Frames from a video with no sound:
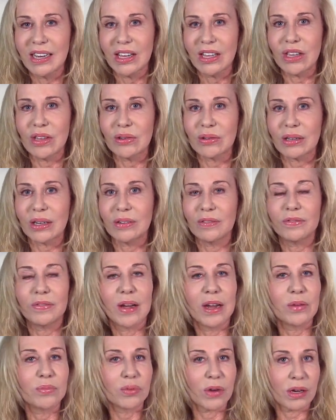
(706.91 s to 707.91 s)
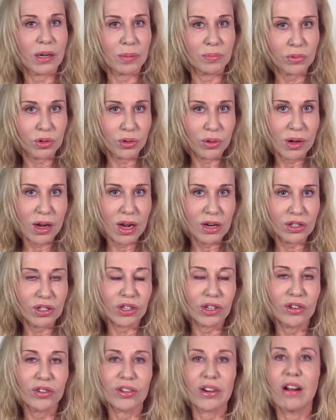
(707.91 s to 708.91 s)
You can find Breakup
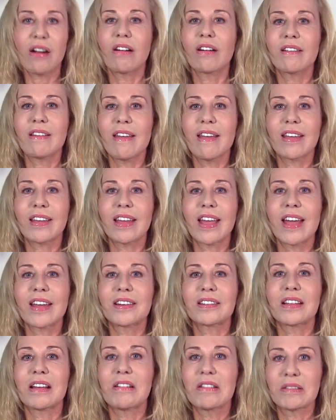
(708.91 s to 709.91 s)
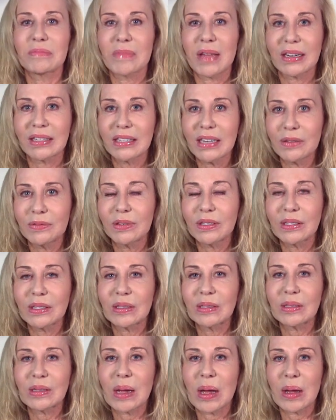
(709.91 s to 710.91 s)
Triage, Cure to Heartache, and Allowing
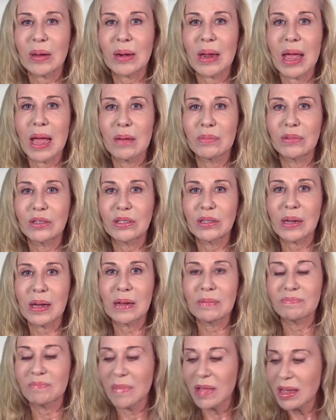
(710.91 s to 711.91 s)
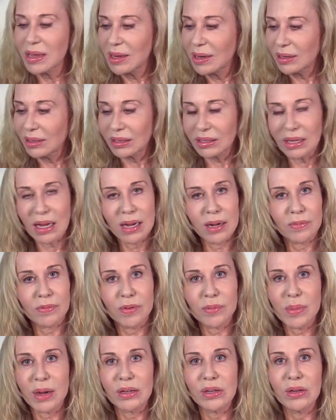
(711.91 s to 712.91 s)
Magnificence on Amazon. Sign up
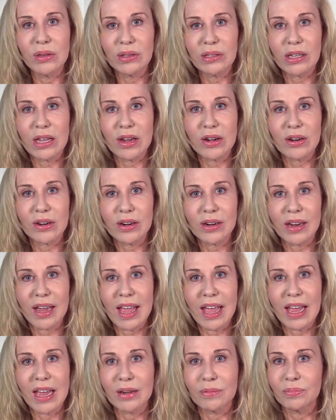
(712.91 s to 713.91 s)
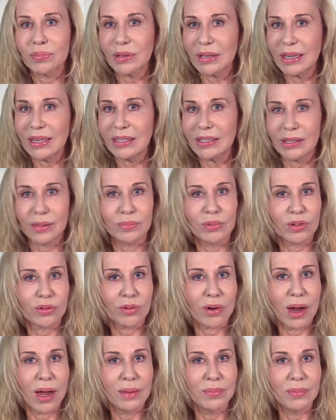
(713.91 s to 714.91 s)
for my newsletter and please
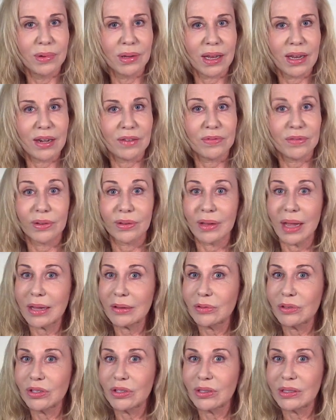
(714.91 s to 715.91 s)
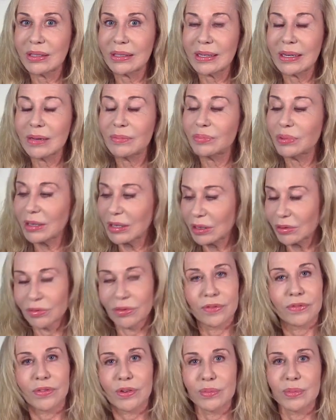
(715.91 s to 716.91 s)
subscribe. And if you like what you see, please
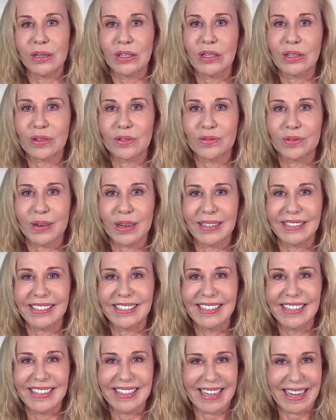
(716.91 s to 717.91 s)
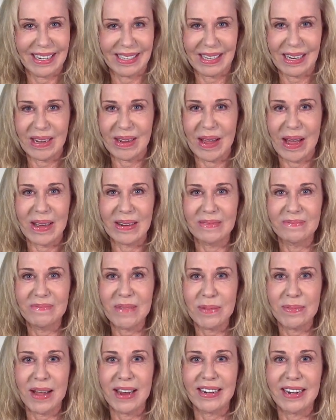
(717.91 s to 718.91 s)
refer me to your friends. Thanks a lot.
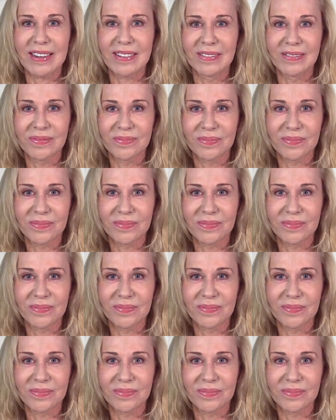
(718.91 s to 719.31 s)
Bye bye now.